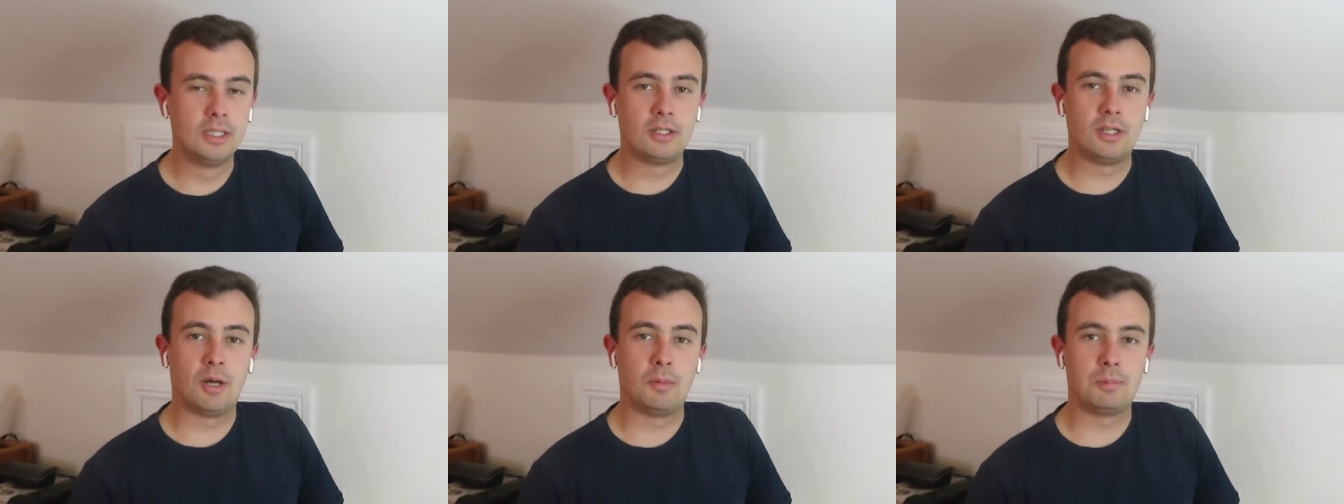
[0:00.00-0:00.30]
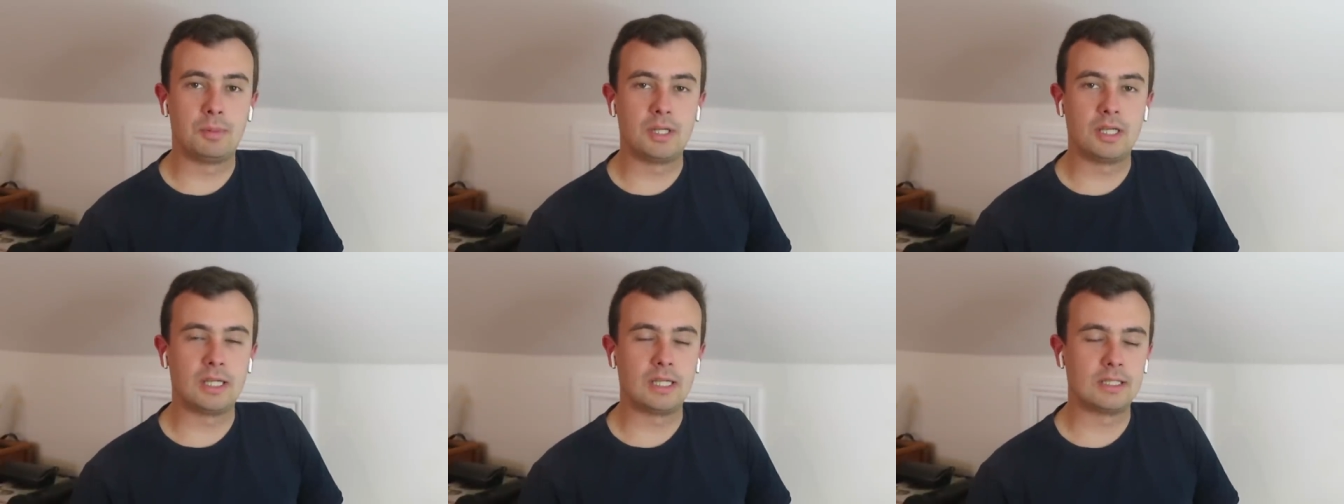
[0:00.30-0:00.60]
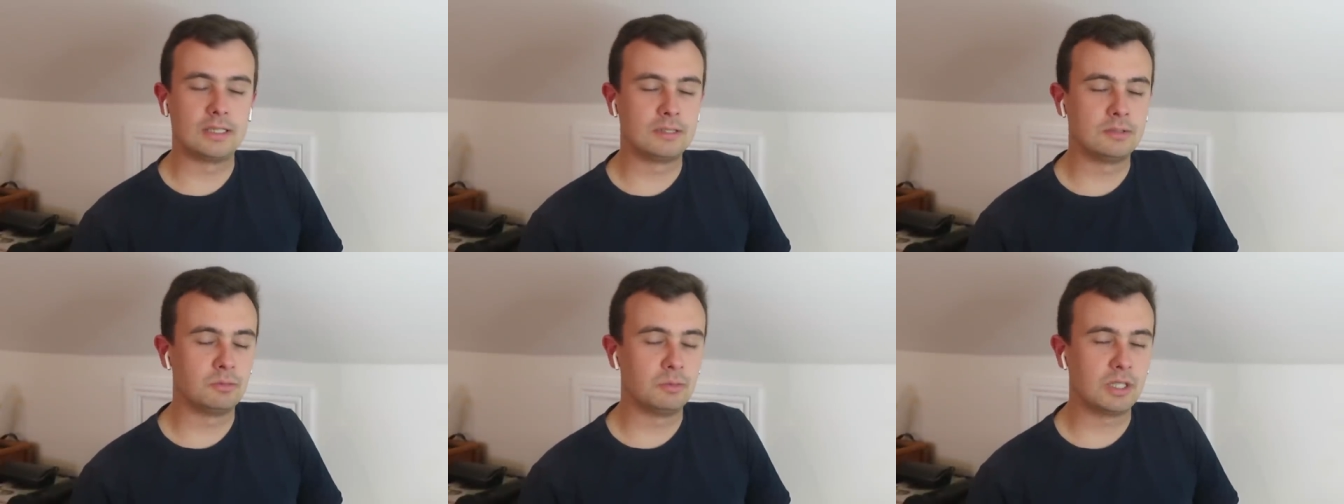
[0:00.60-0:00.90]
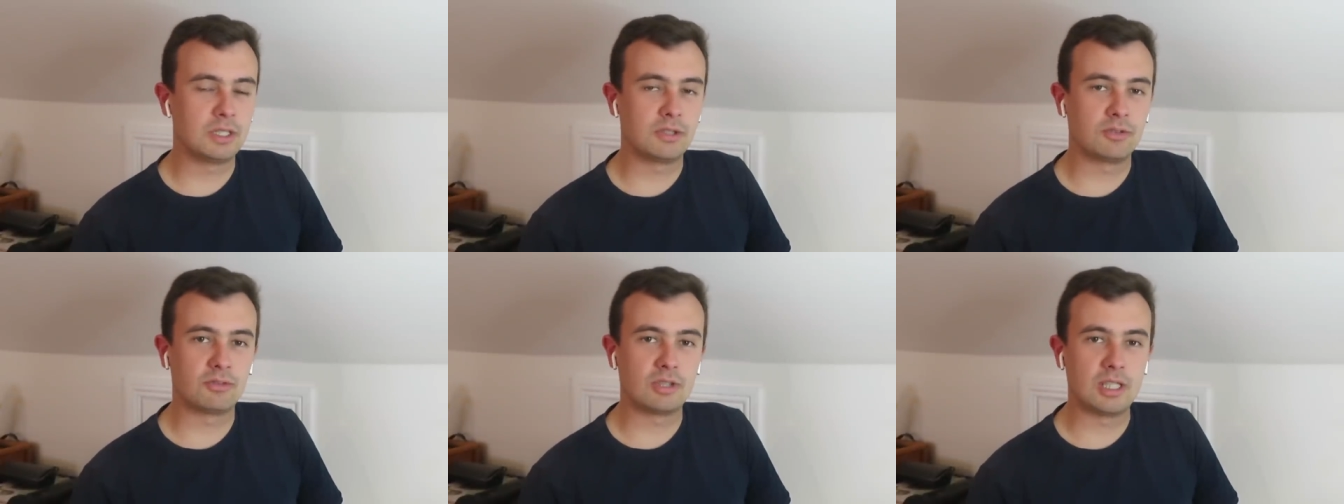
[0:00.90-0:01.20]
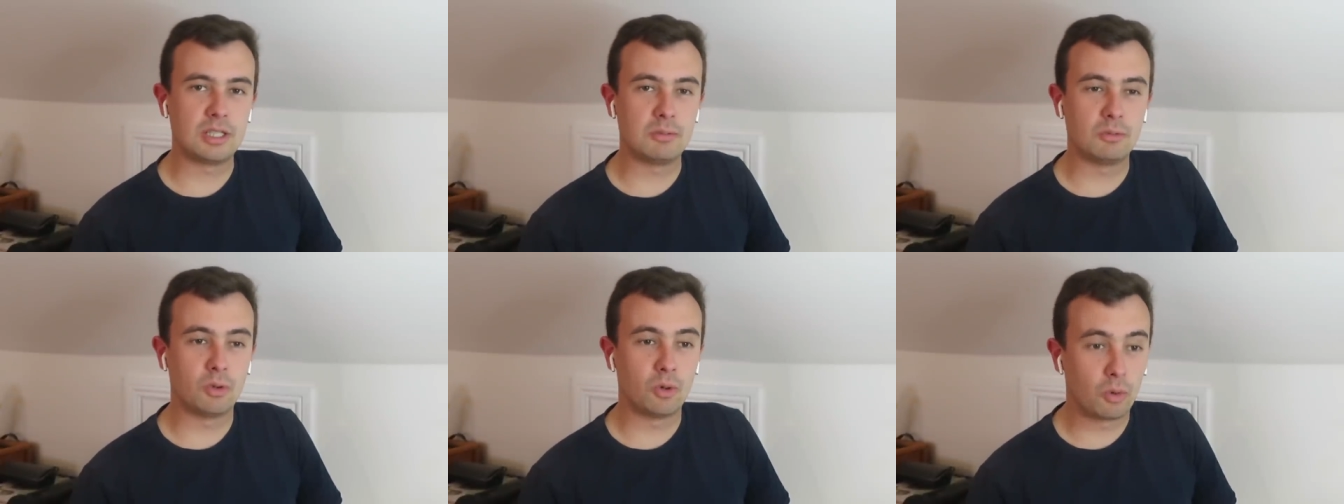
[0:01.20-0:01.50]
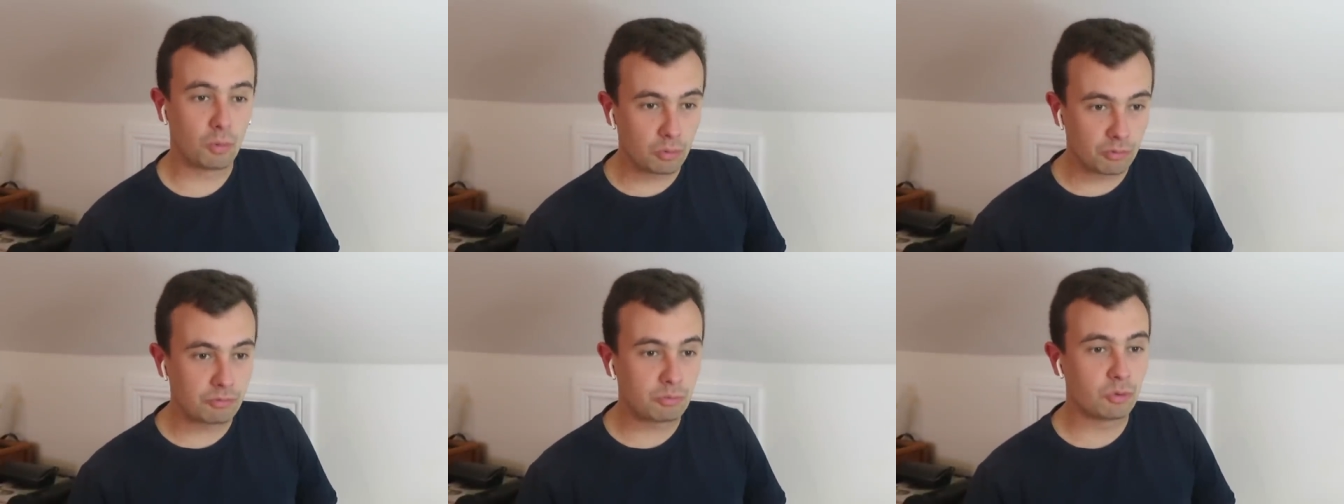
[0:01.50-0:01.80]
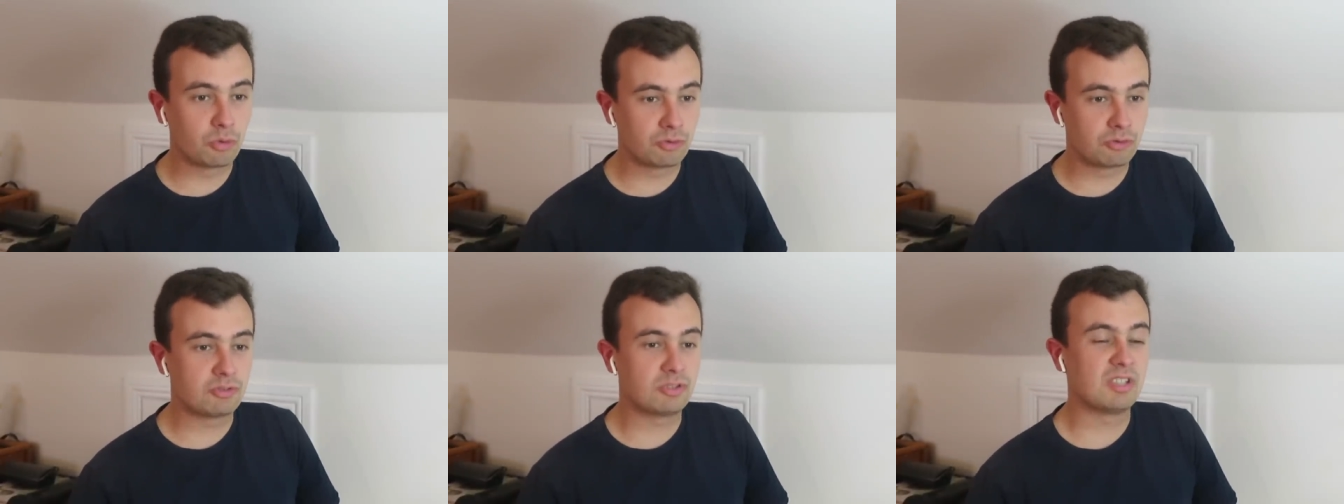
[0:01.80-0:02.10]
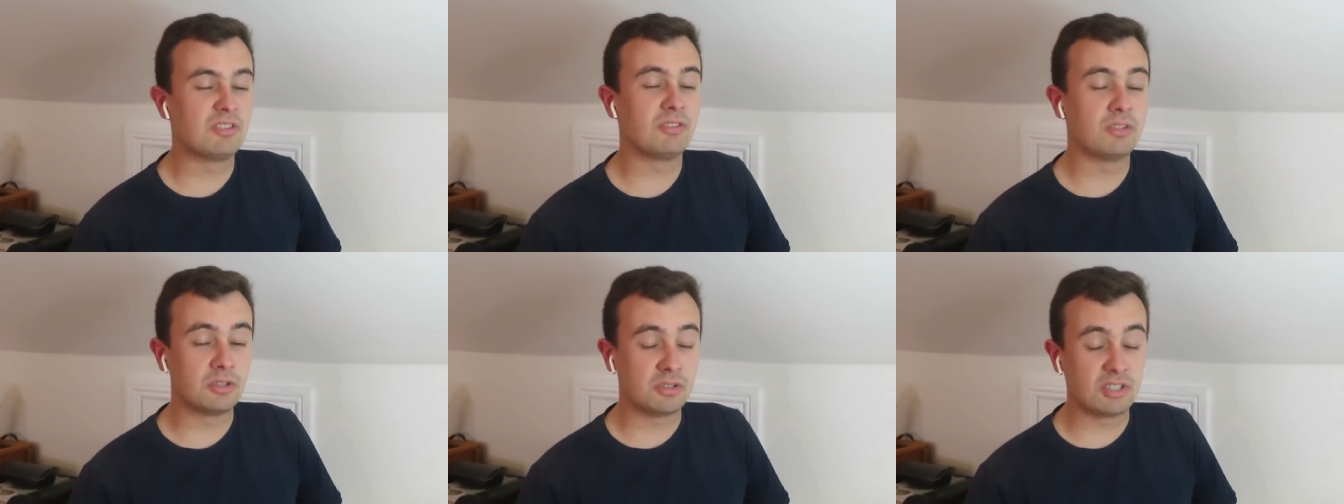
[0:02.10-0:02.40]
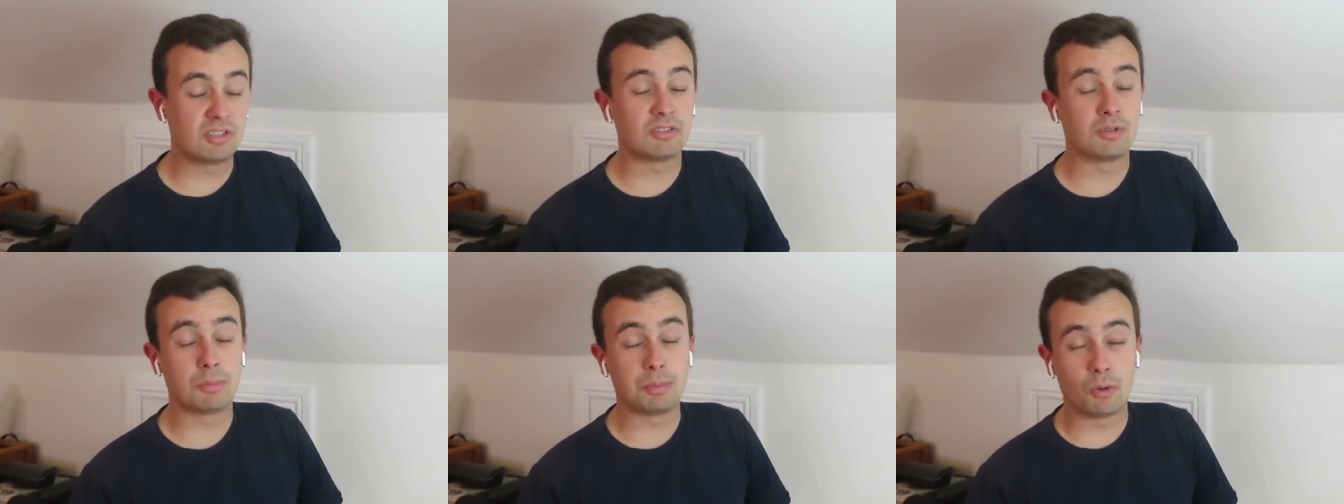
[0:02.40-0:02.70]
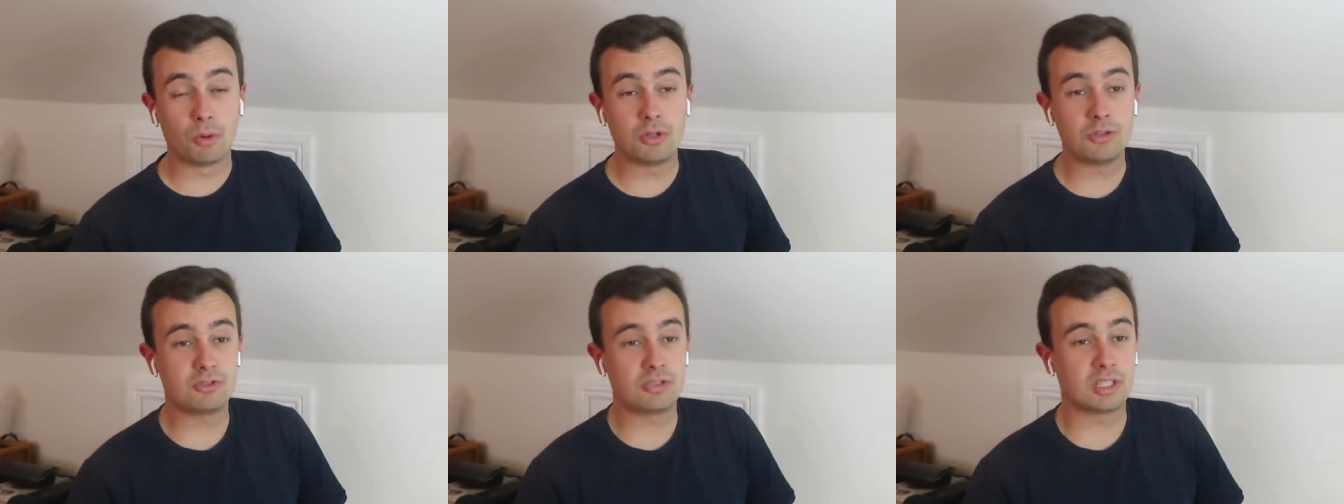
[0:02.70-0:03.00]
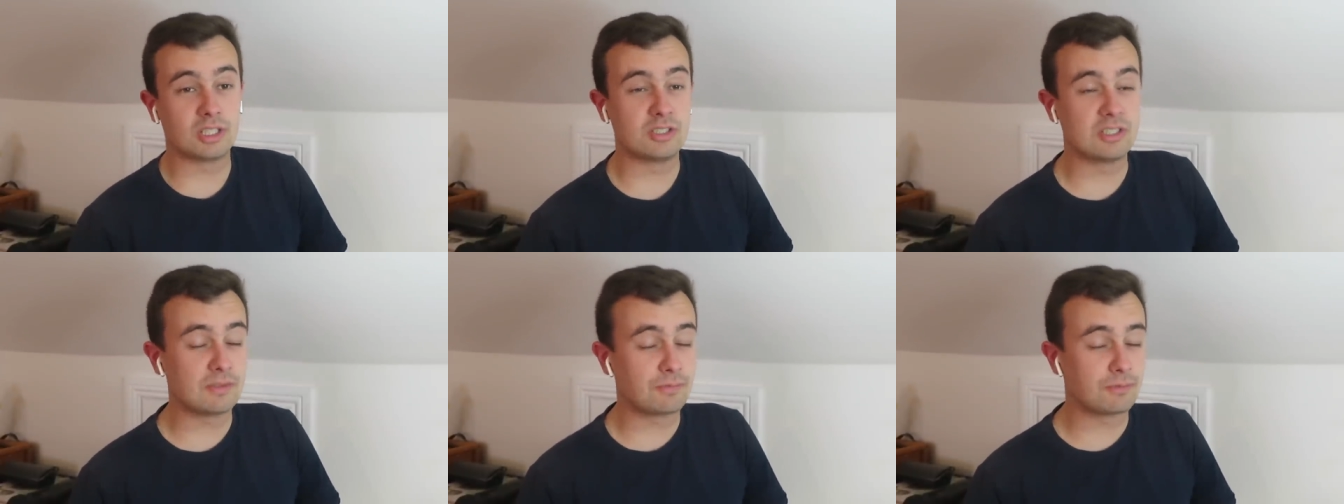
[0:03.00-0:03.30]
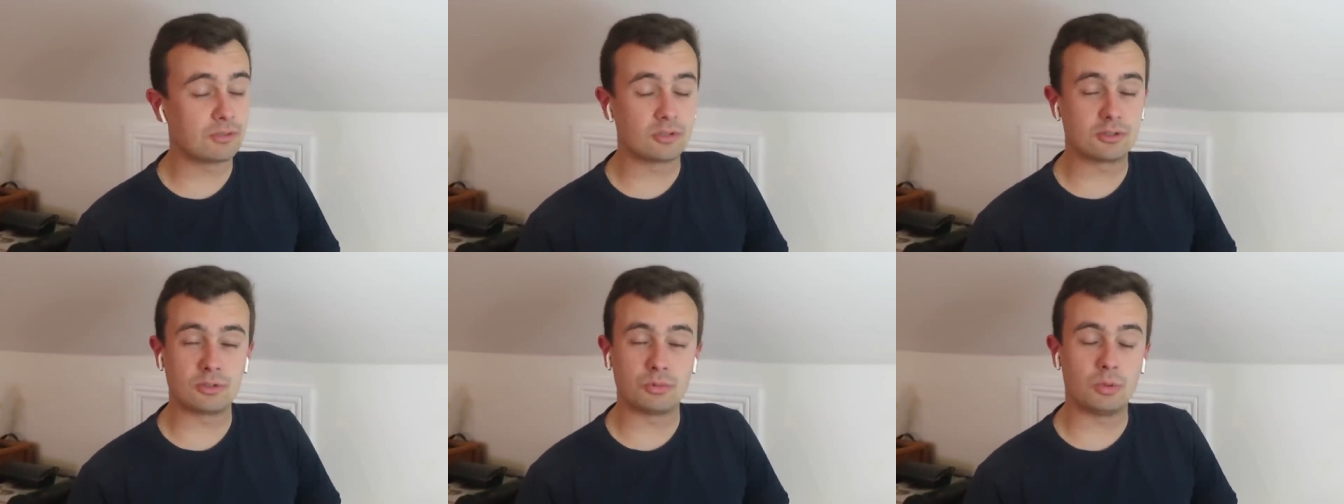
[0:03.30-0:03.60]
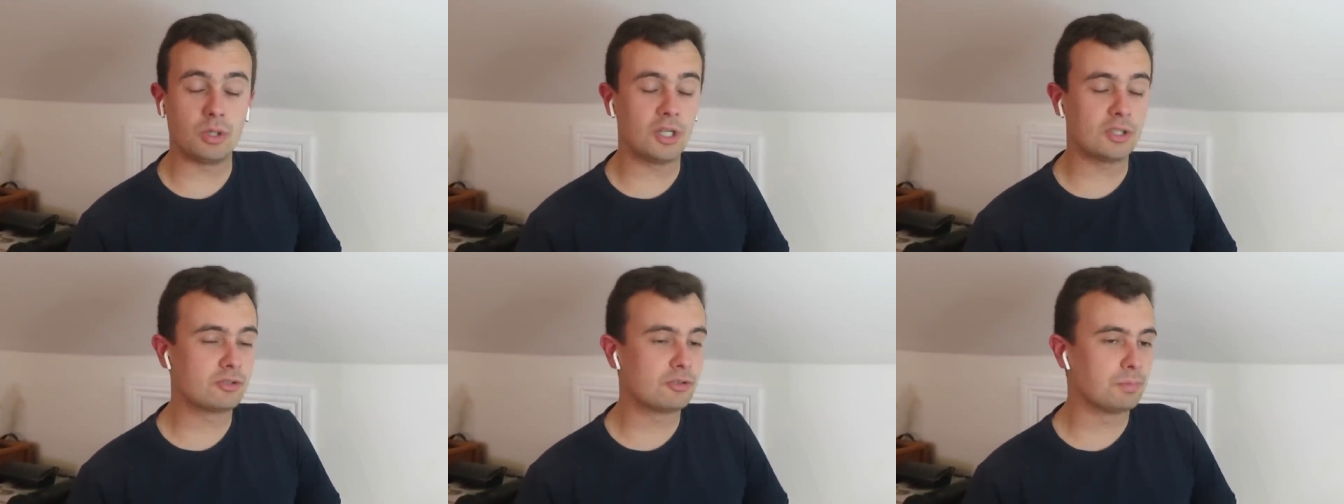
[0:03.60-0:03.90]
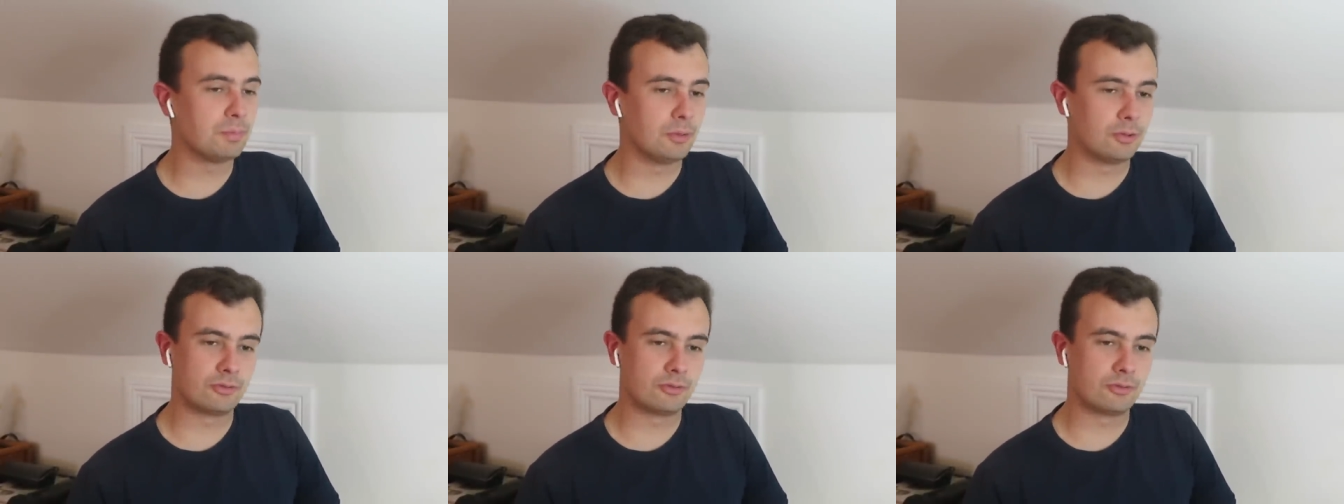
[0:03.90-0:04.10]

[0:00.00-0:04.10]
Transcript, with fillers: not being with us anymore was was disappointing and difficult to watch.